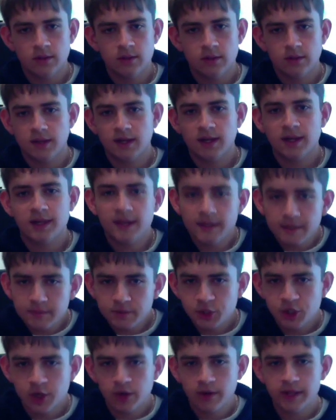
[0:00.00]

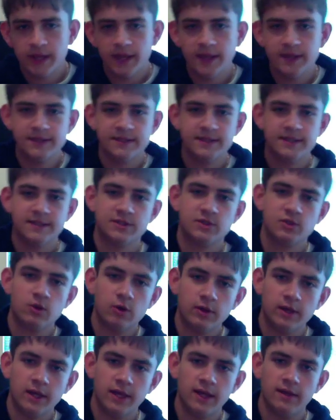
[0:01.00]
clamshell case that
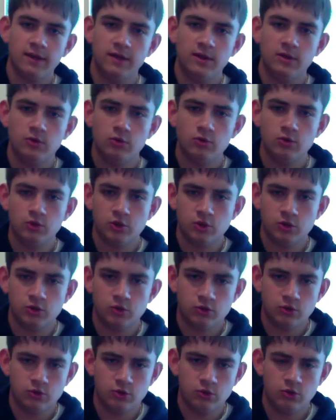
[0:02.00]
Skullcandy used
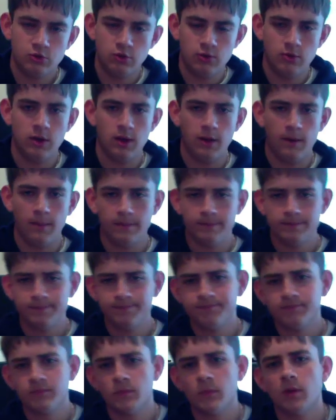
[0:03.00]
to
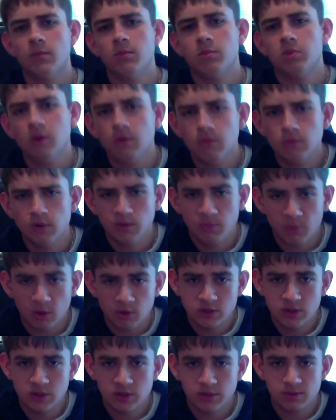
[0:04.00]
put with
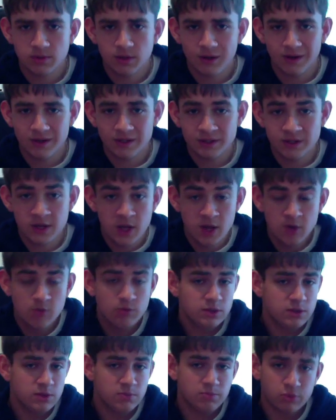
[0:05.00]
most of their products.
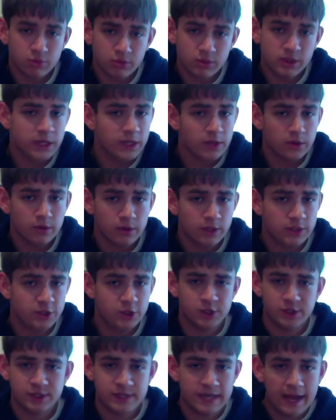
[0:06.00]
Was a pretty good
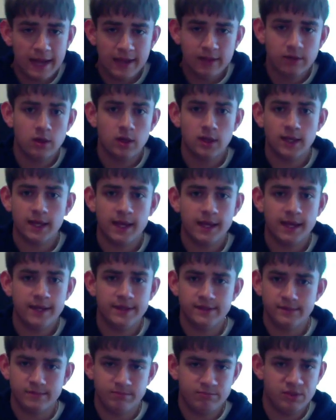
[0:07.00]
just nylon
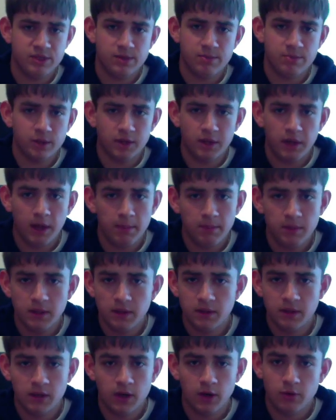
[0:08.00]
case, zippered up.
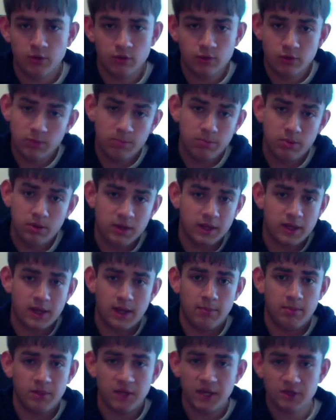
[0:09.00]
You know, you could put a
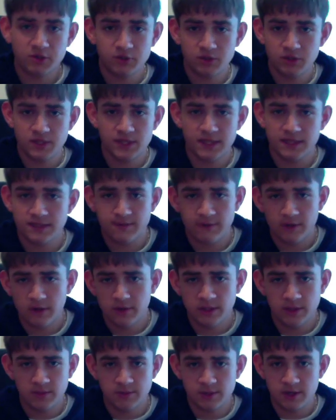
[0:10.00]
couple extra sets of ear
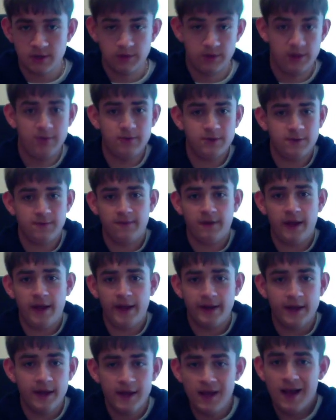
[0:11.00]
tips in it. That was
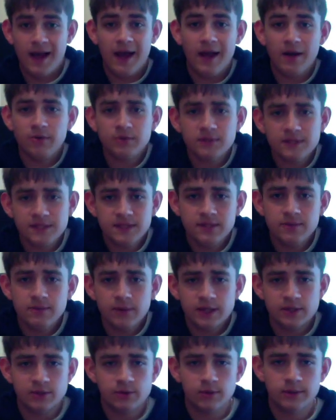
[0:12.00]
fine. I don't see
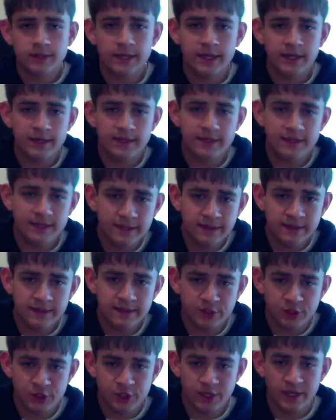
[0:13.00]
why Skullcandy needed
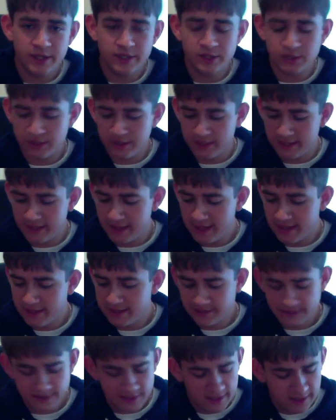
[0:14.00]
to change the
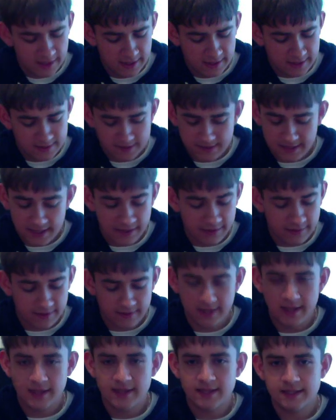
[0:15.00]
case, the style of the
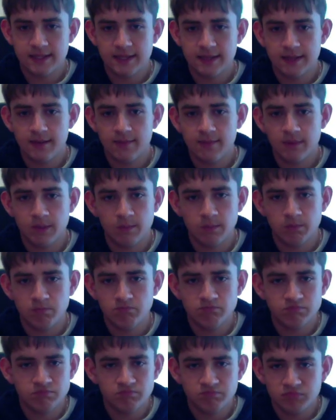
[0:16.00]
case that they've been
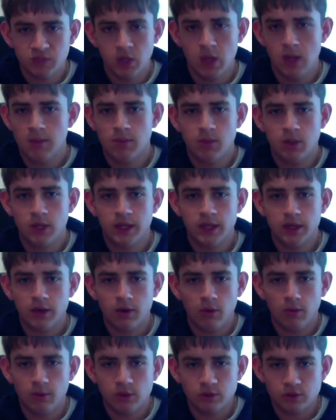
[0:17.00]
putting in
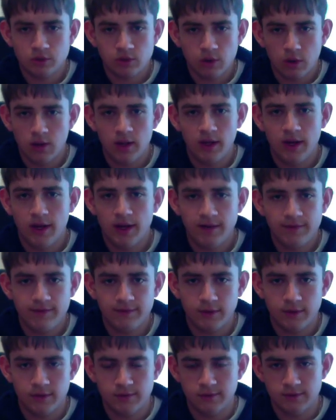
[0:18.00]
almost all their
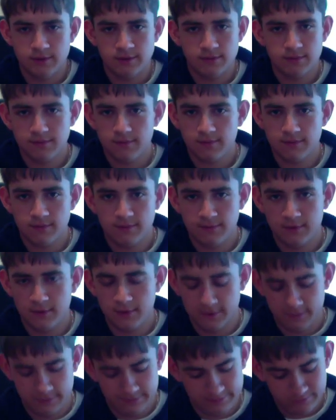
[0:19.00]
headphones
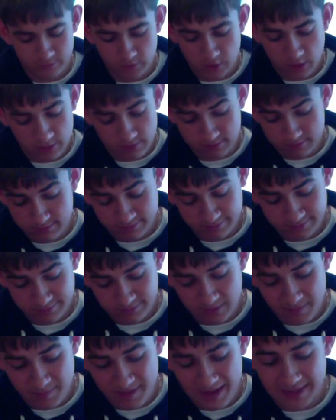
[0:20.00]
for
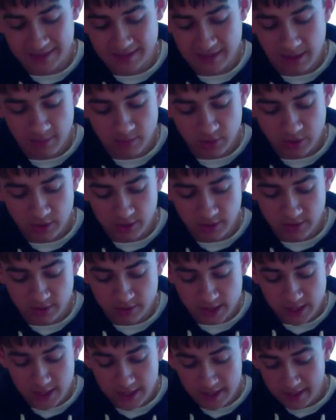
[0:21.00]
the past couple of years.
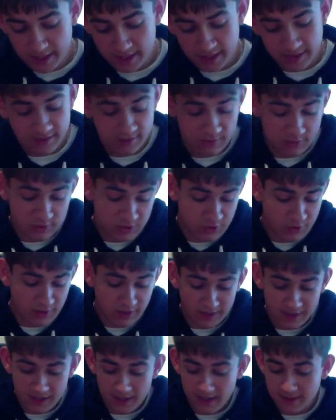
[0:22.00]
It was a
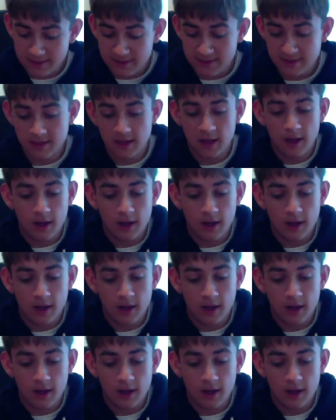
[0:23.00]
great case.